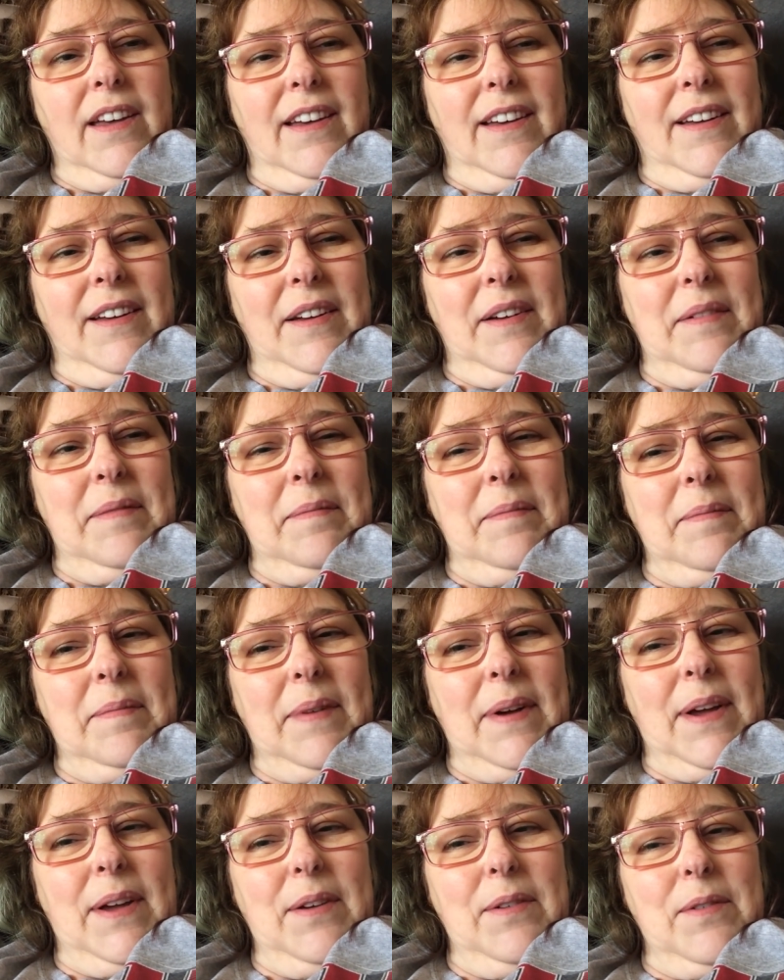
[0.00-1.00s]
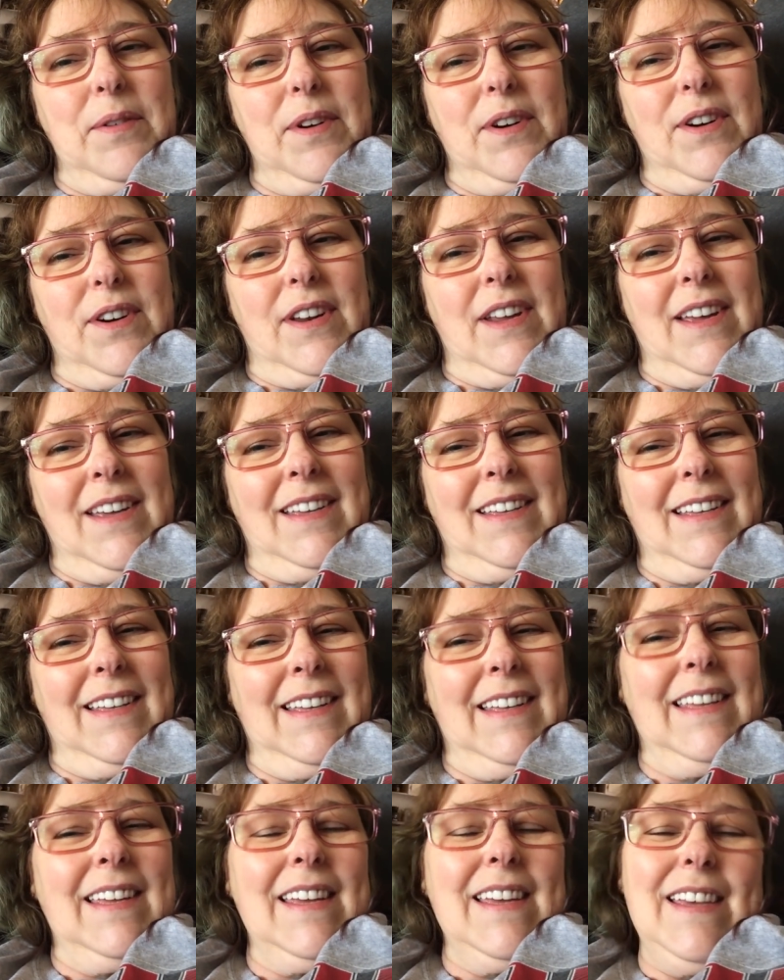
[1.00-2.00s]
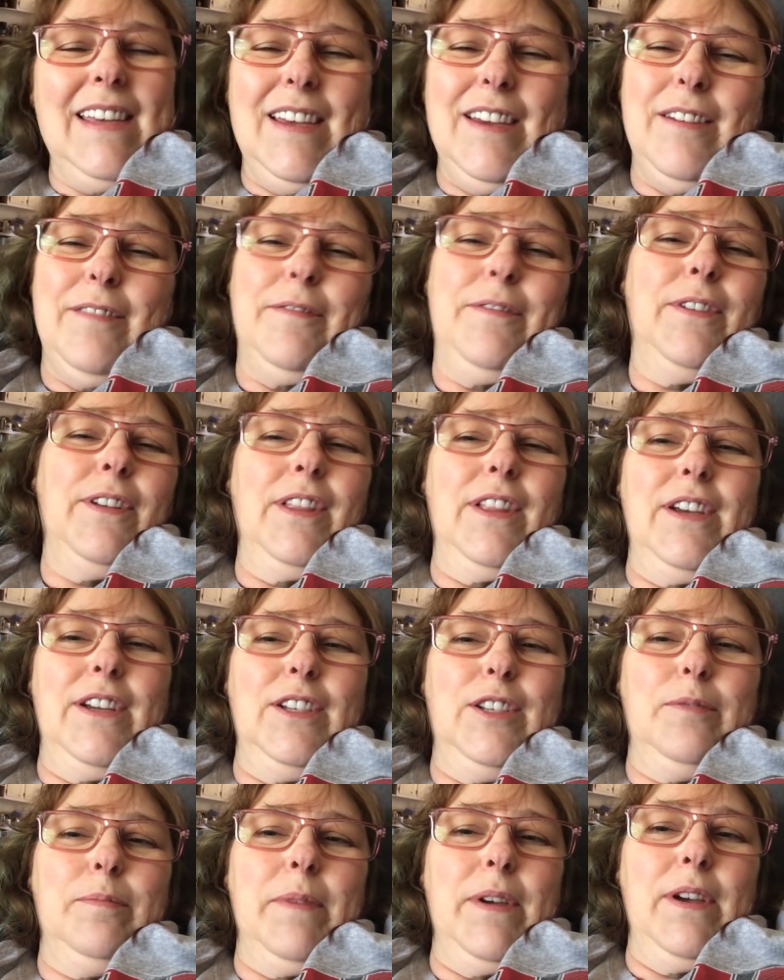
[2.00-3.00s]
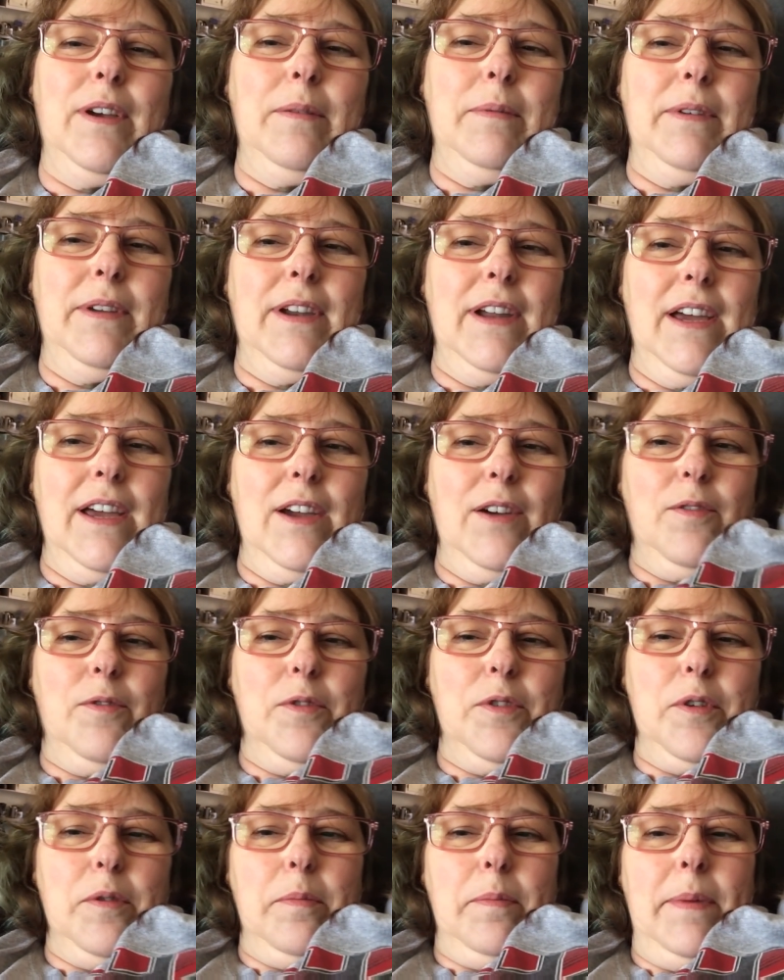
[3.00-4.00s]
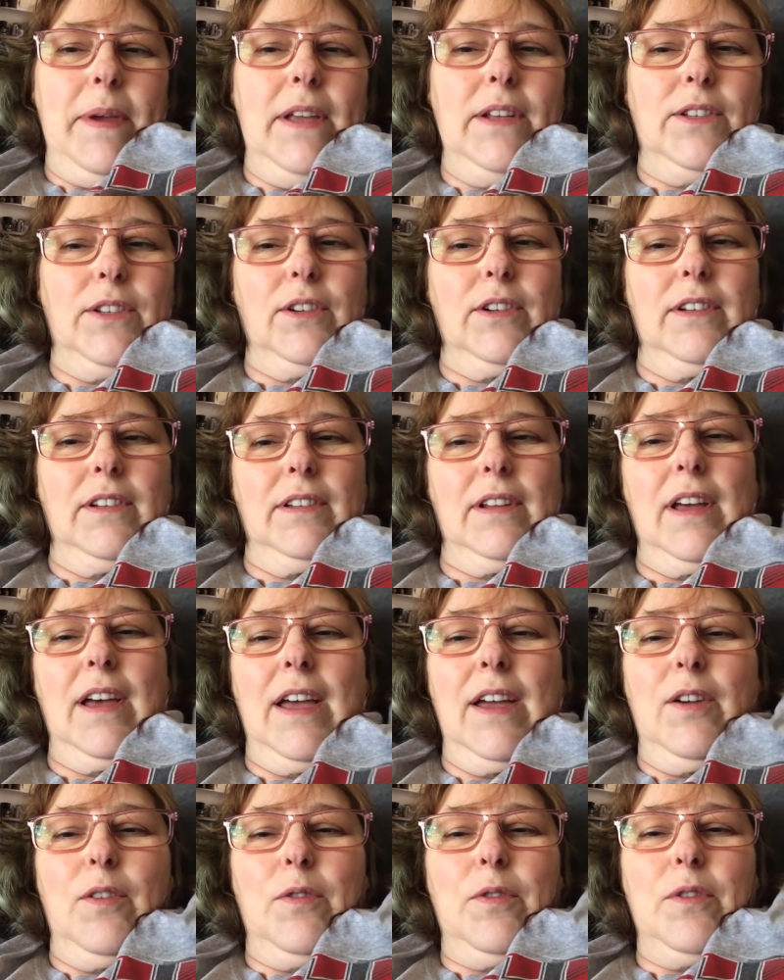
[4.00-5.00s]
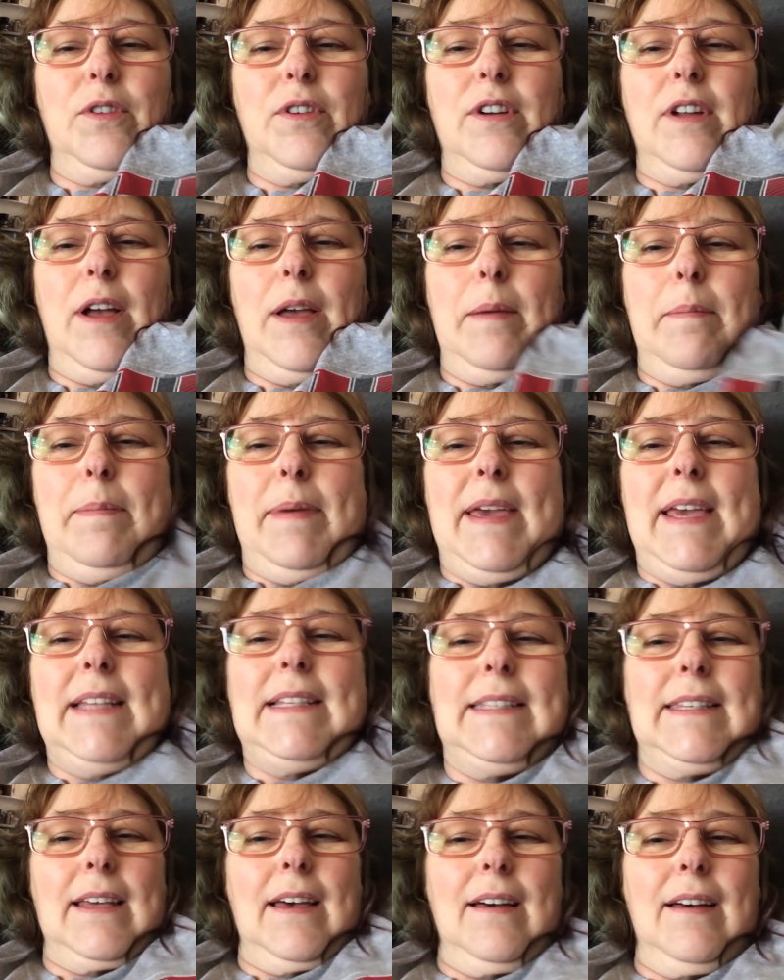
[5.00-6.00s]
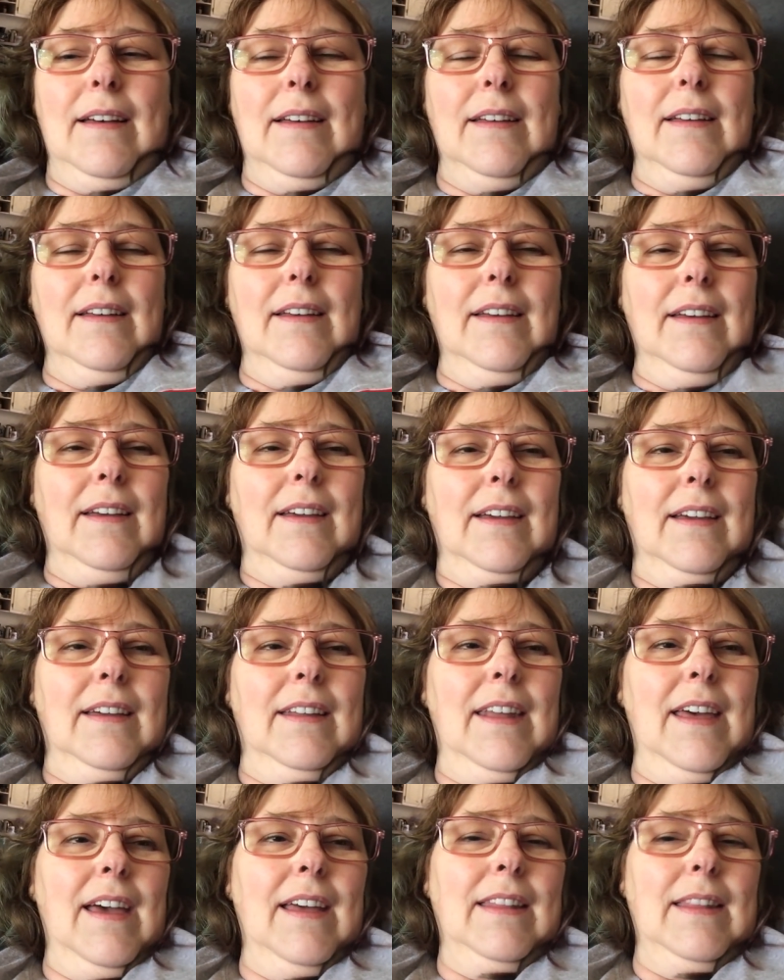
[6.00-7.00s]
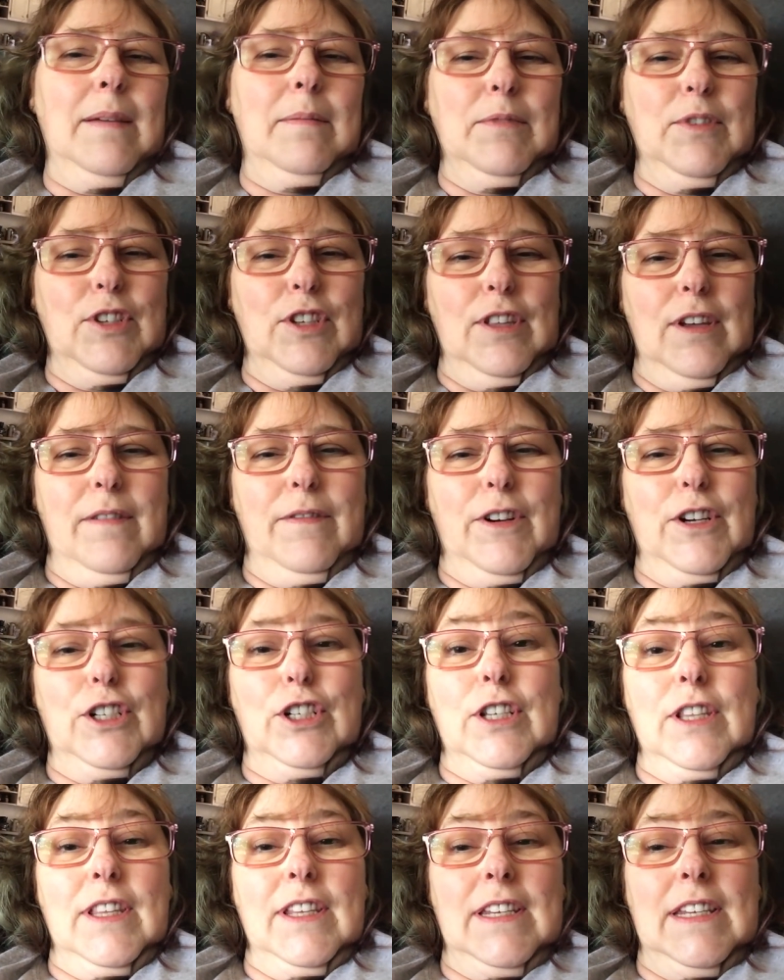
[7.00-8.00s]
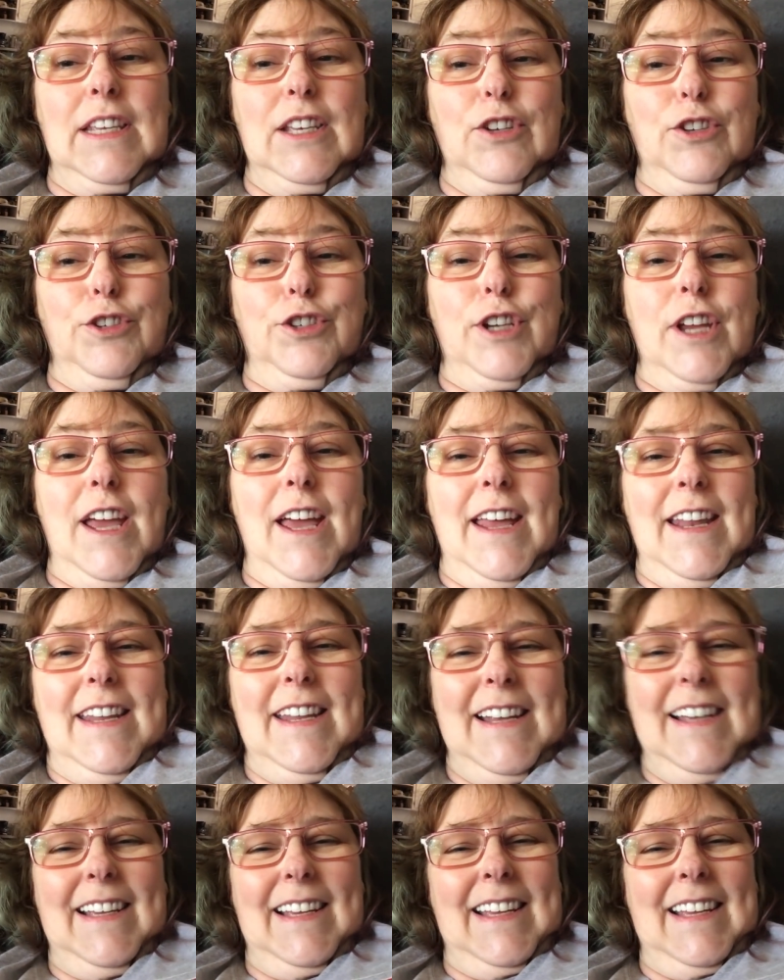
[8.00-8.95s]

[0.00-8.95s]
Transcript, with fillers: Um, I ordered for lunch, my hubby and I ordered pizza, and I ordered a pizza and had them deliver it to the teal shed.